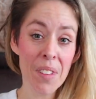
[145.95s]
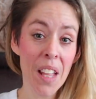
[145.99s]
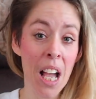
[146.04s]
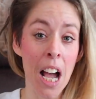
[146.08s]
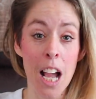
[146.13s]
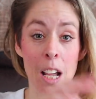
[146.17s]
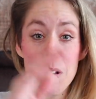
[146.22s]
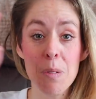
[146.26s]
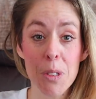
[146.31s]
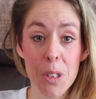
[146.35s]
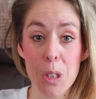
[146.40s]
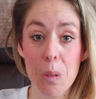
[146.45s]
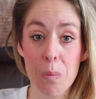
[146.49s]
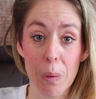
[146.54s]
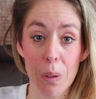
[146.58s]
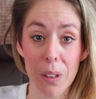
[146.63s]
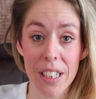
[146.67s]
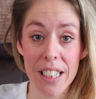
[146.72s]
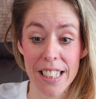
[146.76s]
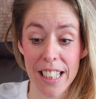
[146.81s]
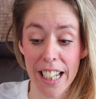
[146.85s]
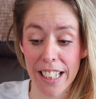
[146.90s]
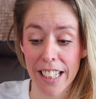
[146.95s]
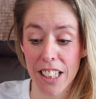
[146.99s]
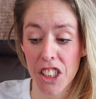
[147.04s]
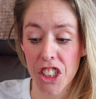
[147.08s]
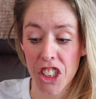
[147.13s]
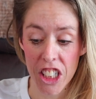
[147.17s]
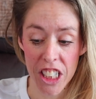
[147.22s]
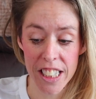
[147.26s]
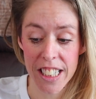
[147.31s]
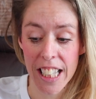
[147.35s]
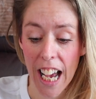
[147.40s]
I'm super excited.
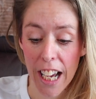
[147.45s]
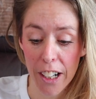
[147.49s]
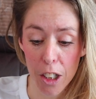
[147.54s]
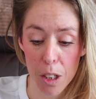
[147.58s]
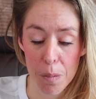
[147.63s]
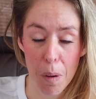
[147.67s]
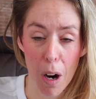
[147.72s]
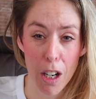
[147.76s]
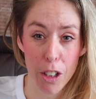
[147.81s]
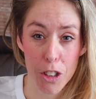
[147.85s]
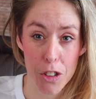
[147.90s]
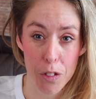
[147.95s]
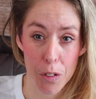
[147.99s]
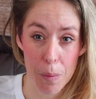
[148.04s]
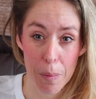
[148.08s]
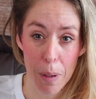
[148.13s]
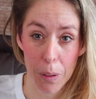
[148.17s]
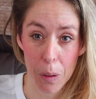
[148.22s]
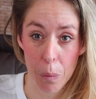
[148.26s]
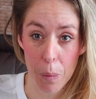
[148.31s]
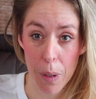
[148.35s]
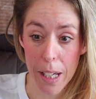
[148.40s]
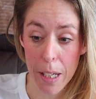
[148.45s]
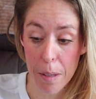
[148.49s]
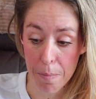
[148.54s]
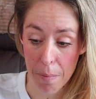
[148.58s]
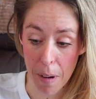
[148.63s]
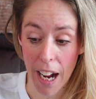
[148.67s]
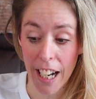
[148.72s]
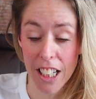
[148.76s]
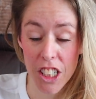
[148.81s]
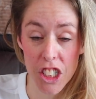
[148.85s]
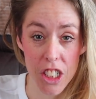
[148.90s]
She's had her box for about a week.
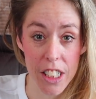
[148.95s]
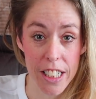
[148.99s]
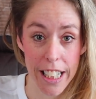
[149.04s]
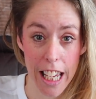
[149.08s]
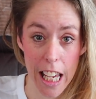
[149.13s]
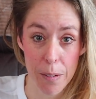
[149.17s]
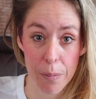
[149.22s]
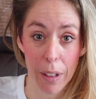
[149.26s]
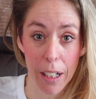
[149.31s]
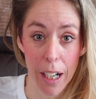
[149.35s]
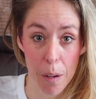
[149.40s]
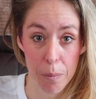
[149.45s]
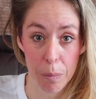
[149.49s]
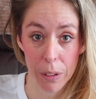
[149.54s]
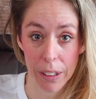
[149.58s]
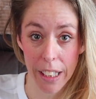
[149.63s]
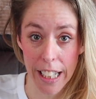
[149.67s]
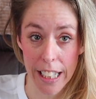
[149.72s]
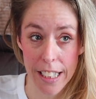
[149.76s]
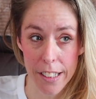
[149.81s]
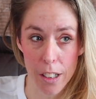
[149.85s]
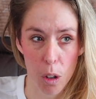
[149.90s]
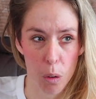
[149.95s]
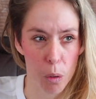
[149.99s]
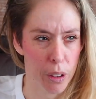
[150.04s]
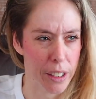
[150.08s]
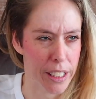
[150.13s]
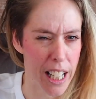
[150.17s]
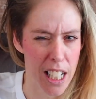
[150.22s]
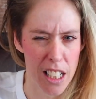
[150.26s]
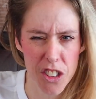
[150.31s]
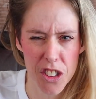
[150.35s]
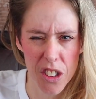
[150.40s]
Mine just came a couple days ago, or
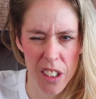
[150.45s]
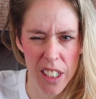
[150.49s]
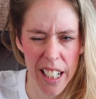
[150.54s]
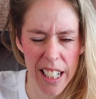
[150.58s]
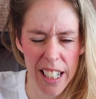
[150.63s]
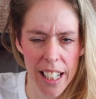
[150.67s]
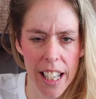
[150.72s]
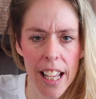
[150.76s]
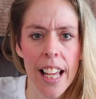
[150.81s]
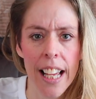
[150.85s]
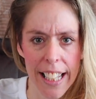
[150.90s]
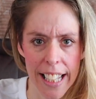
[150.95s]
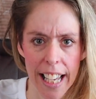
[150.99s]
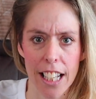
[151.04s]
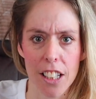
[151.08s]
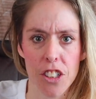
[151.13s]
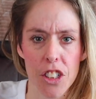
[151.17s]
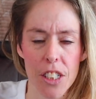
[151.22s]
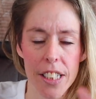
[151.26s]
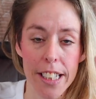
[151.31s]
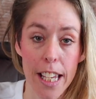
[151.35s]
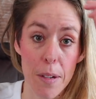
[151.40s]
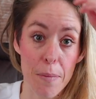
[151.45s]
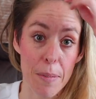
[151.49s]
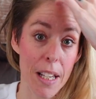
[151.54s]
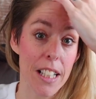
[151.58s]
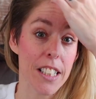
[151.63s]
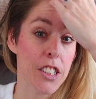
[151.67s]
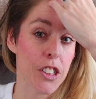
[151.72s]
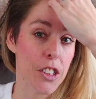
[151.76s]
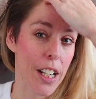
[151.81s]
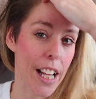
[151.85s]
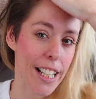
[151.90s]
yesterday. Yeah, it just came
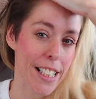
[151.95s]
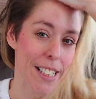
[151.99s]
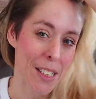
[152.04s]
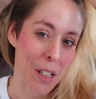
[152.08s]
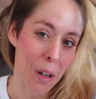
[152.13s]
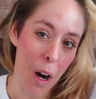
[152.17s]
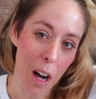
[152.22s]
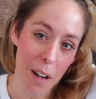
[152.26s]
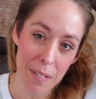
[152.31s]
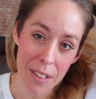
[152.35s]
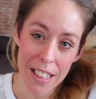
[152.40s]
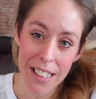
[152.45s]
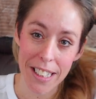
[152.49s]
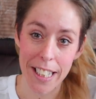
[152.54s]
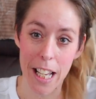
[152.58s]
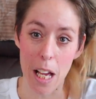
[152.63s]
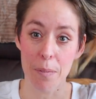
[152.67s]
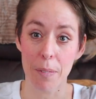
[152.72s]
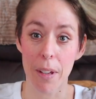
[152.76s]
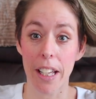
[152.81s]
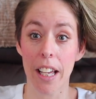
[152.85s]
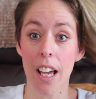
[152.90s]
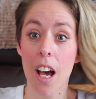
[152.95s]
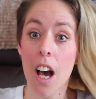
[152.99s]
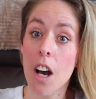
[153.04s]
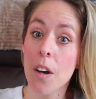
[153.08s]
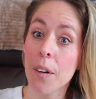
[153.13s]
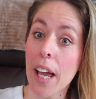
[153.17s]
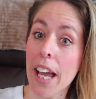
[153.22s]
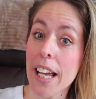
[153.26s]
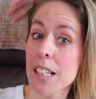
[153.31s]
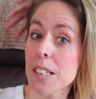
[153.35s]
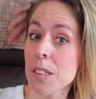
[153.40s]
yesterday. So obviously I'm like,
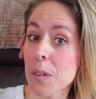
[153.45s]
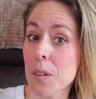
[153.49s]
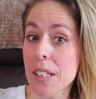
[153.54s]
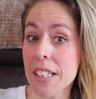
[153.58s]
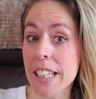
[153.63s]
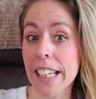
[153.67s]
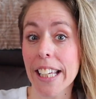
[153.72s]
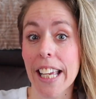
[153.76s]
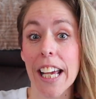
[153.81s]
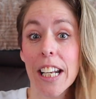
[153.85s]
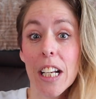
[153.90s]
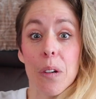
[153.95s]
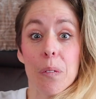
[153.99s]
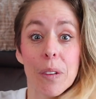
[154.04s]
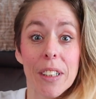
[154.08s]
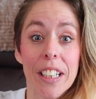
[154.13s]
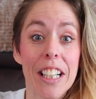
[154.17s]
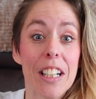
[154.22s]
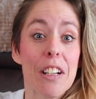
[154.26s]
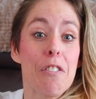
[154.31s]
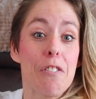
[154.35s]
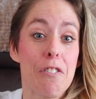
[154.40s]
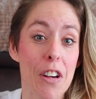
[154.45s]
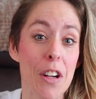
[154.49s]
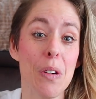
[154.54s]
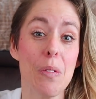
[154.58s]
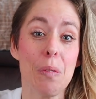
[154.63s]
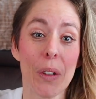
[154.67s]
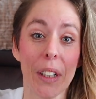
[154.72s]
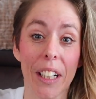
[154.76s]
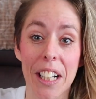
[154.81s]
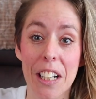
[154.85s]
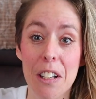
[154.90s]
okay, as soon as I get it, we're gonna film.